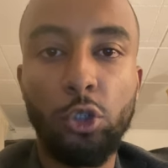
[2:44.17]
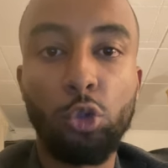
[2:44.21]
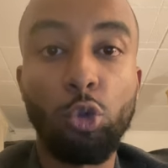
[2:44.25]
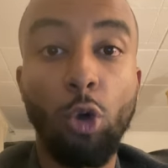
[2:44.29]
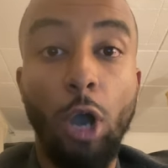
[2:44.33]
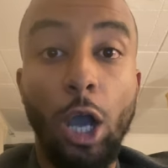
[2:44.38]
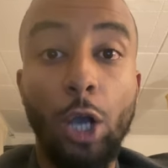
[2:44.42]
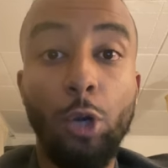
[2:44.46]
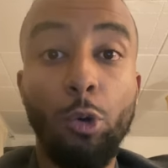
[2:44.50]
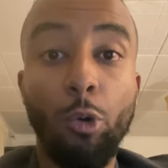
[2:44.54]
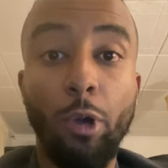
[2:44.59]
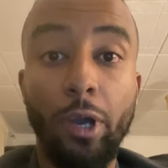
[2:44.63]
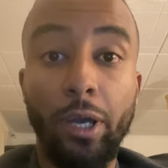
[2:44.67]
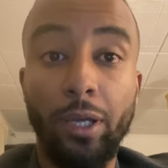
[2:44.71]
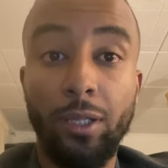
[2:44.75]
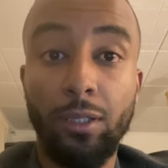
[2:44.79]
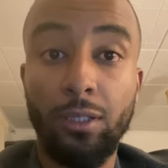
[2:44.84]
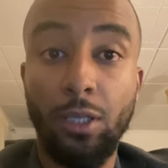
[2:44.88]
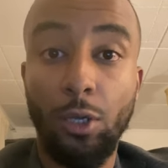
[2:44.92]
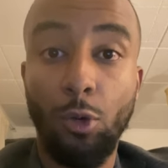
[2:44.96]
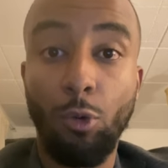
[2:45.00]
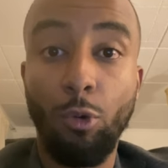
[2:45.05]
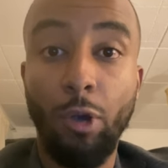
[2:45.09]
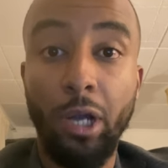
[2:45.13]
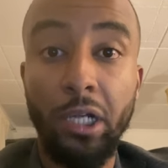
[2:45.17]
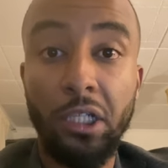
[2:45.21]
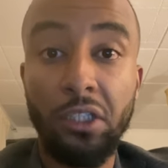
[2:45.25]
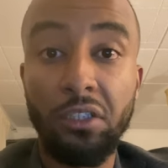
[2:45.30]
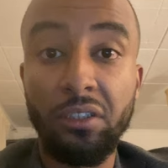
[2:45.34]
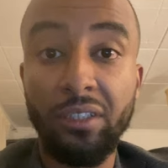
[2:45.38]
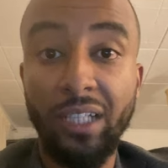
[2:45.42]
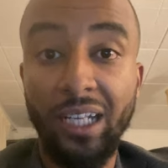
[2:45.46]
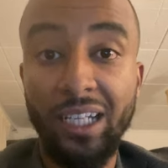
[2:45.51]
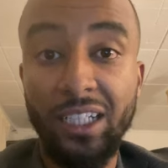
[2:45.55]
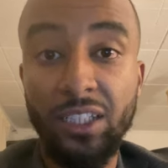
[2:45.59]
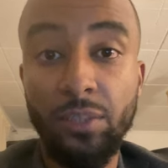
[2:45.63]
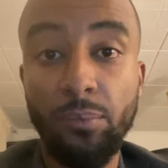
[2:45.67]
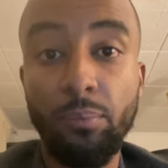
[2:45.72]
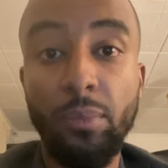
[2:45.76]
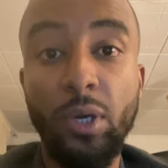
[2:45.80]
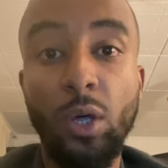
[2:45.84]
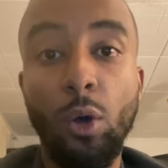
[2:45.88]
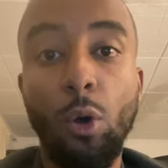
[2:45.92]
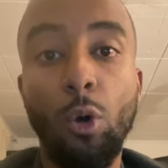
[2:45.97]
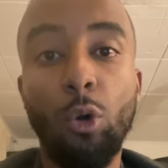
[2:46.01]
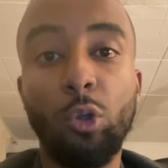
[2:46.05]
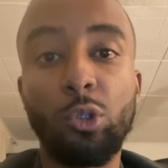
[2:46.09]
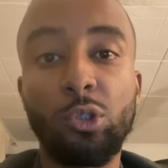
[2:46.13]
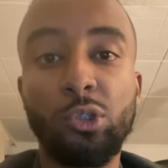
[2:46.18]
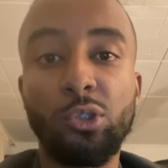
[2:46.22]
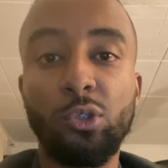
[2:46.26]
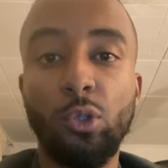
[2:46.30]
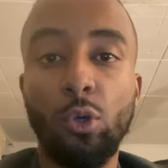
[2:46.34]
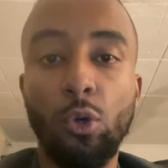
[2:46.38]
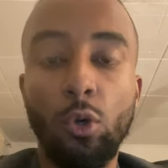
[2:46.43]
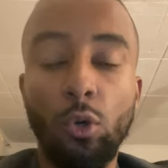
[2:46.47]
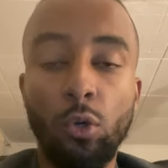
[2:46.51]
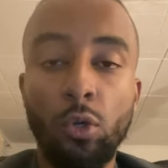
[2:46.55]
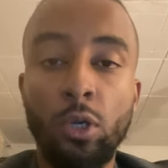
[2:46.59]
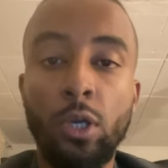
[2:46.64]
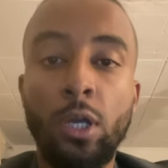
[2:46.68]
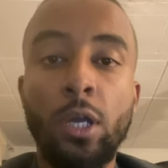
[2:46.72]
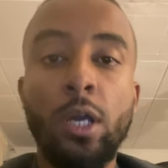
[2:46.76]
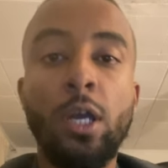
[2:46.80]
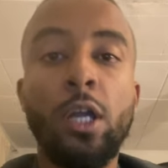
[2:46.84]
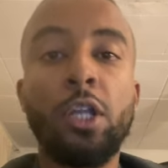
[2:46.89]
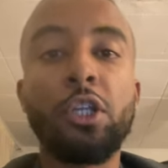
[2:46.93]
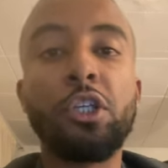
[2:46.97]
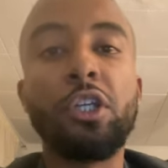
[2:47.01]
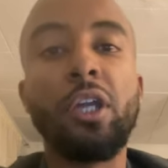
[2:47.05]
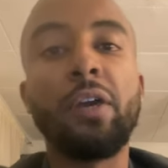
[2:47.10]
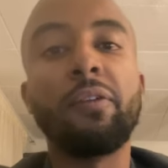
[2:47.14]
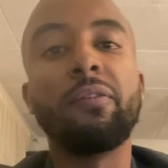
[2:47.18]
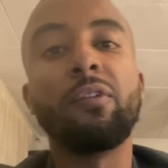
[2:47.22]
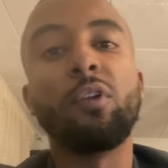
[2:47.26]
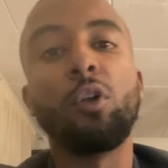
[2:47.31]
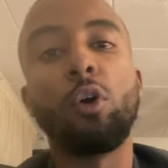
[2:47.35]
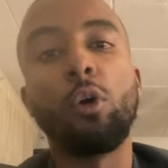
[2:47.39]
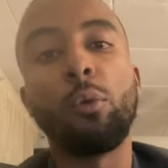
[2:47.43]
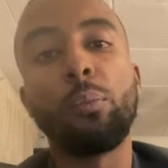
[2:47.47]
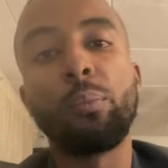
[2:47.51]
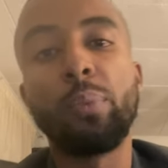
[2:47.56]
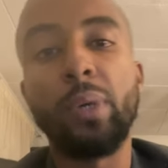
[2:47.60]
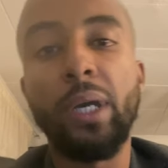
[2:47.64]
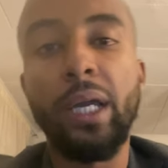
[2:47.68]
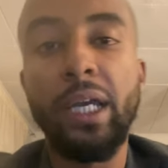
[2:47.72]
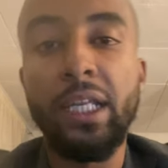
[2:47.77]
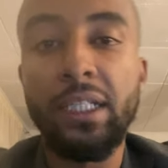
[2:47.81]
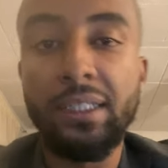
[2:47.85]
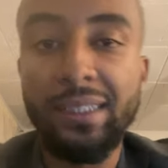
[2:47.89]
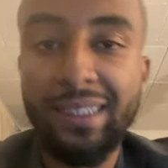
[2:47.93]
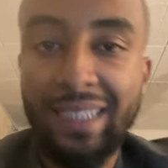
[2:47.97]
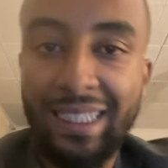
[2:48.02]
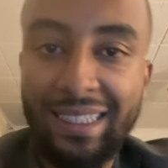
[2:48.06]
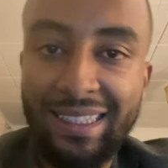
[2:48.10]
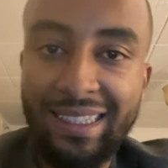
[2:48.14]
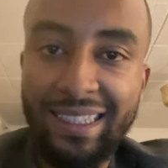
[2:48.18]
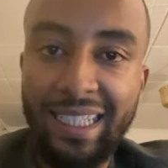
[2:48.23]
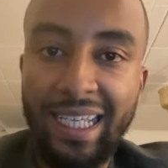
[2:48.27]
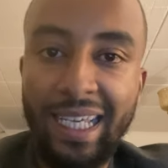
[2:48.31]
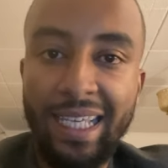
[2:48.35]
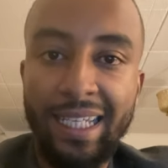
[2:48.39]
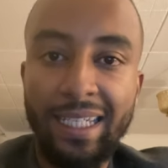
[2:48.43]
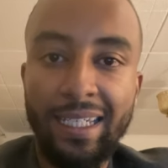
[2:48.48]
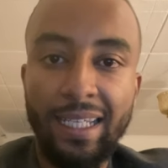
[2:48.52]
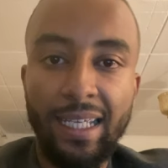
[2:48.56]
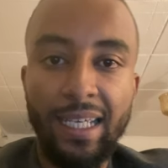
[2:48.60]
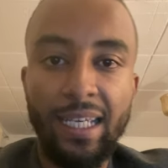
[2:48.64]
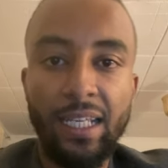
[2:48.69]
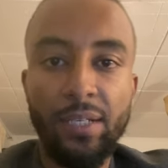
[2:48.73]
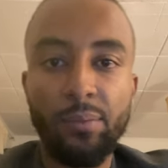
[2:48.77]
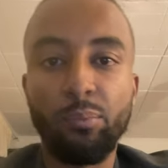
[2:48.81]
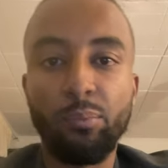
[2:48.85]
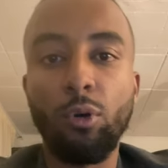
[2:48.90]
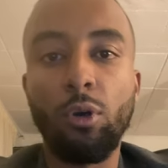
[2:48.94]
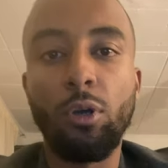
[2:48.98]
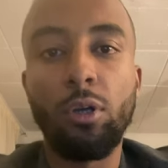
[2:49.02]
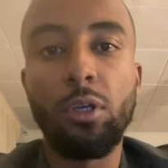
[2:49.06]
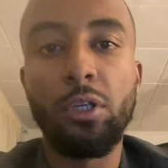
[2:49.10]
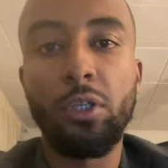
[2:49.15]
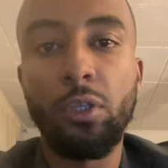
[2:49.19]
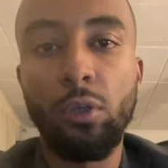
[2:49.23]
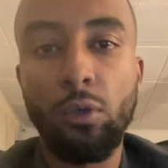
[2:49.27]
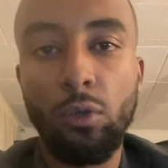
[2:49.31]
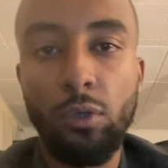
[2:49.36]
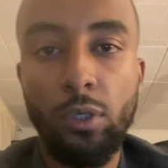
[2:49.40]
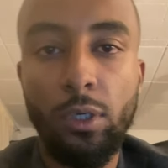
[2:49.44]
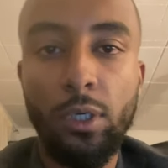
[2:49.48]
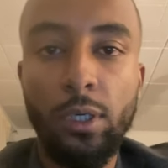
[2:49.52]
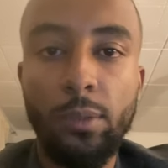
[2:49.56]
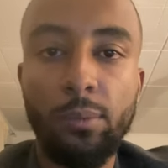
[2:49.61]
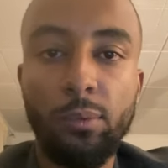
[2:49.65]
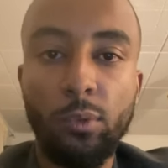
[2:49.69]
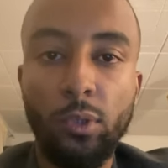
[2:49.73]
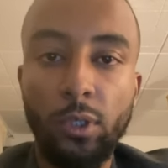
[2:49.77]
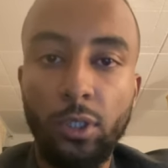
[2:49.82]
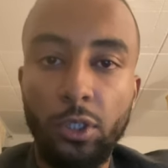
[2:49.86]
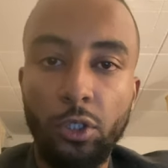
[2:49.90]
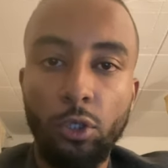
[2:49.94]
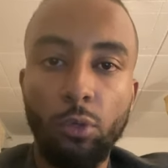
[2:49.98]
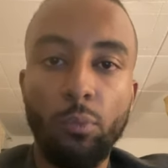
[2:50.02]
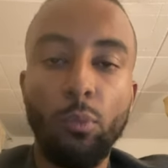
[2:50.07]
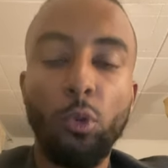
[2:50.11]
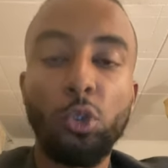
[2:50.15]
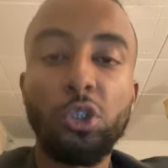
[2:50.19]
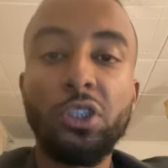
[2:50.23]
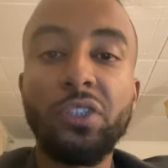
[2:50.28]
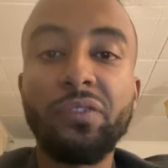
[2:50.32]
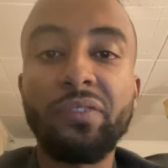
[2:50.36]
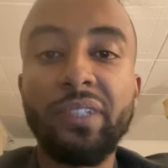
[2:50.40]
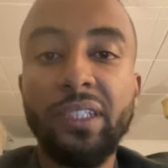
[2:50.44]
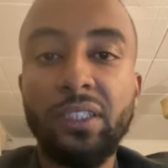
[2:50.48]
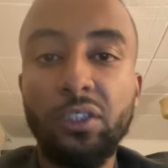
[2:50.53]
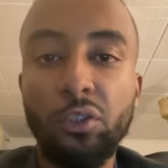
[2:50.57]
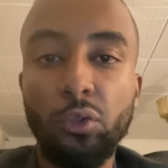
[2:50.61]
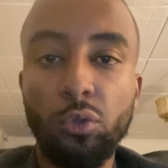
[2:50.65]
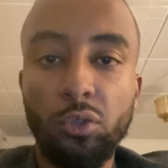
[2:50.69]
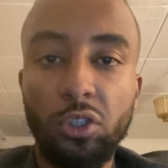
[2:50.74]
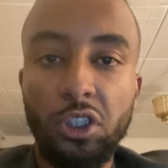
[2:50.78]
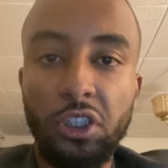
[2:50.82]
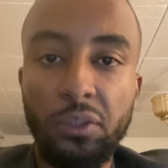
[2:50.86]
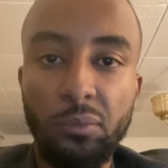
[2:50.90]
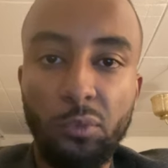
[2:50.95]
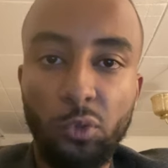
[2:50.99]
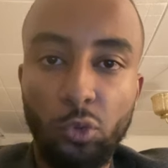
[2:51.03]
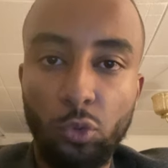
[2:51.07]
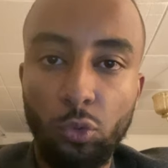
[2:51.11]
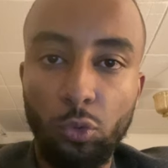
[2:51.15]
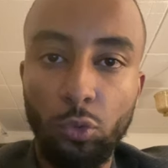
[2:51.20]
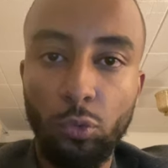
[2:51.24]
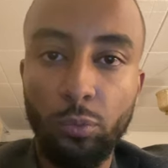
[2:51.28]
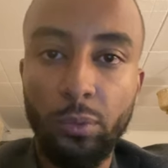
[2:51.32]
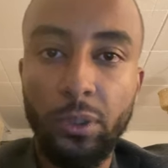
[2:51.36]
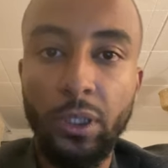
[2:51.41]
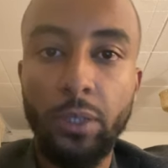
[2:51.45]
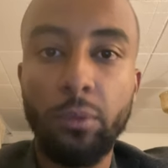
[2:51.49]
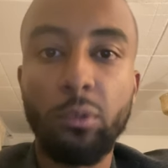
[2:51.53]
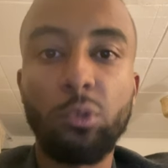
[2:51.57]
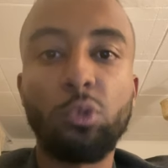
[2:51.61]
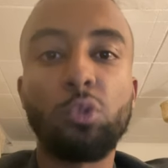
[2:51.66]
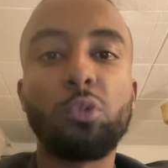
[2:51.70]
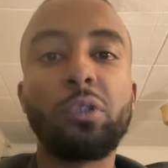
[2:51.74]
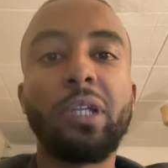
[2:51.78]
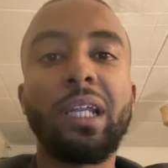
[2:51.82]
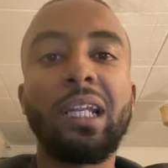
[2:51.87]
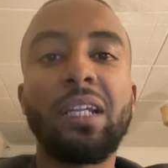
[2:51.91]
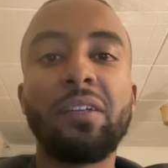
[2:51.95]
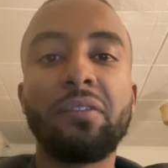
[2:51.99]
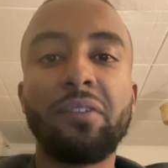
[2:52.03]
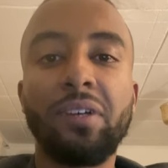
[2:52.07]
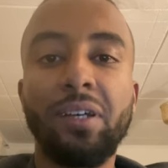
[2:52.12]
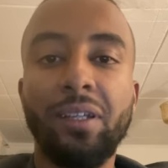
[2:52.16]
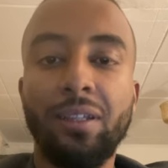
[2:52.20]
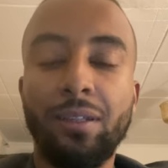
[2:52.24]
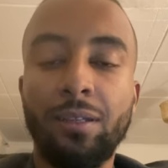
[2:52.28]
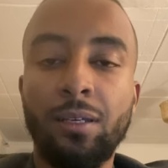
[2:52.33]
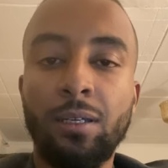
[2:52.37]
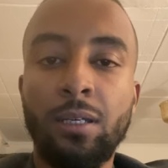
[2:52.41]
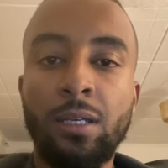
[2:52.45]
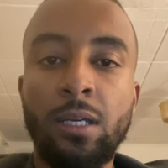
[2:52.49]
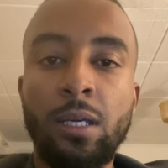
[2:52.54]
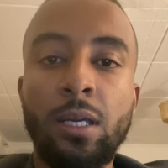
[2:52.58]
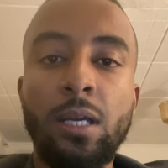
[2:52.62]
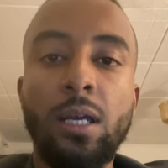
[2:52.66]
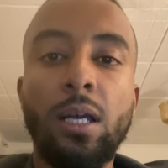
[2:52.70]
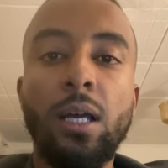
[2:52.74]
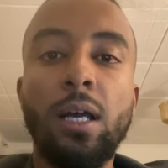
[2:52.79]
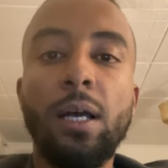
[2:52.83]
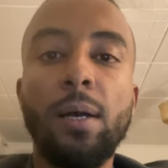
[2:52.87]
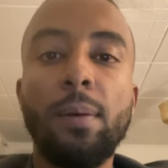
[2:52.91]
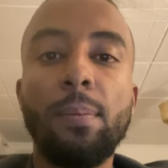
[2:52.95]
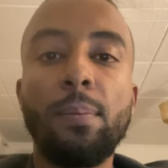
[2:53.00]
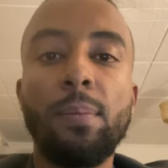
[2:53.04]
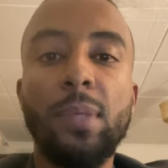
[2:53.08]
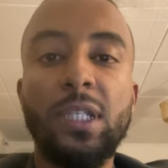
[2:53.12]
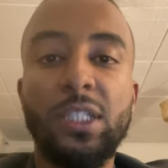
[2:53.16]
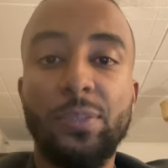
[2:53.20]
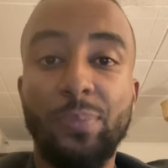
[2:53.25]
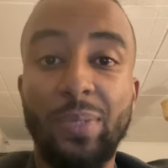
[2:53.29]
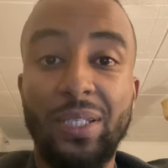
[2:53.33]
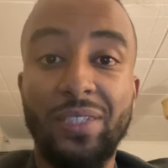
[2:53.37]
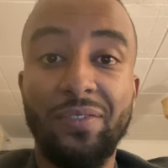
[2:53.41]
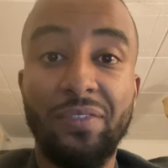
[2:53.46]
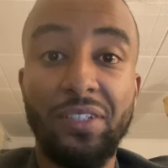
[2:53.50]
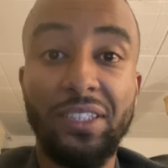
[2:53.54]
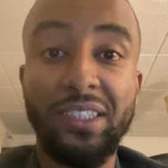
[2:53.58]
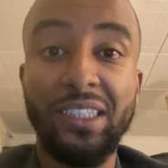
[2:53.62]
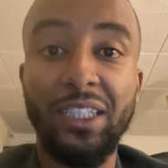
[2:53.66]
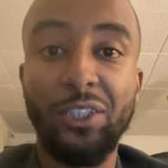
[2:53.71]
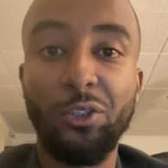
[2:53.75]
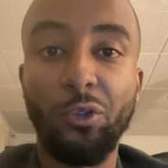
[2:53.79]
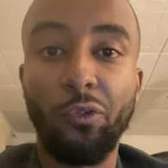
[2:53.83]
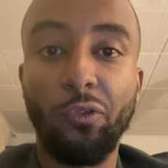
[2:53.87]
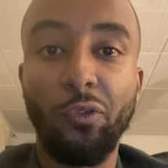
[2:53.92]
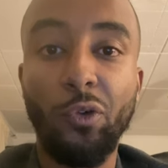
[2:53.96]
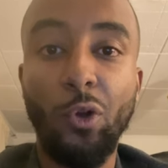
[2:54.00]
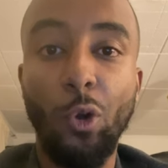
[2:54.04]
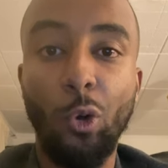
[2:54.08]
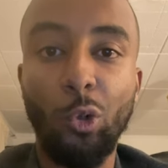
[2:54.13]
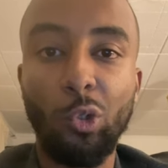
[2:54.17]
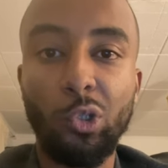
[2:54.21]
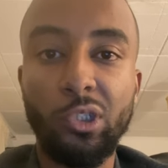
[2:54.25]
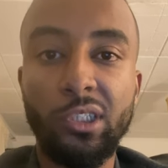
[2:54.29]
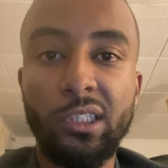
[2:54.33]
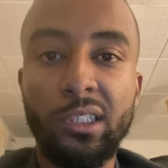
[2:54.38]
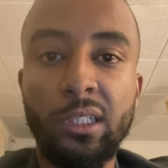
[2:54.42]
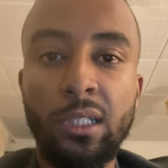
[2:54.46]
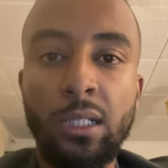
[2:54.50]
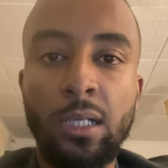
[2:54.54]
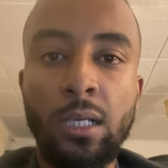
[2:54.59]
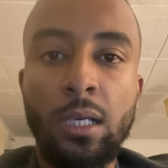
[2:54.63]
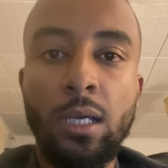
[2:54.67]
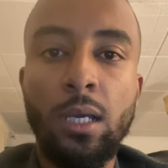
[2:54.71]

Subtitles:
acquire the quality talent, but also develop and sustain and put motivate your team to be able to deliver a specific set of goals.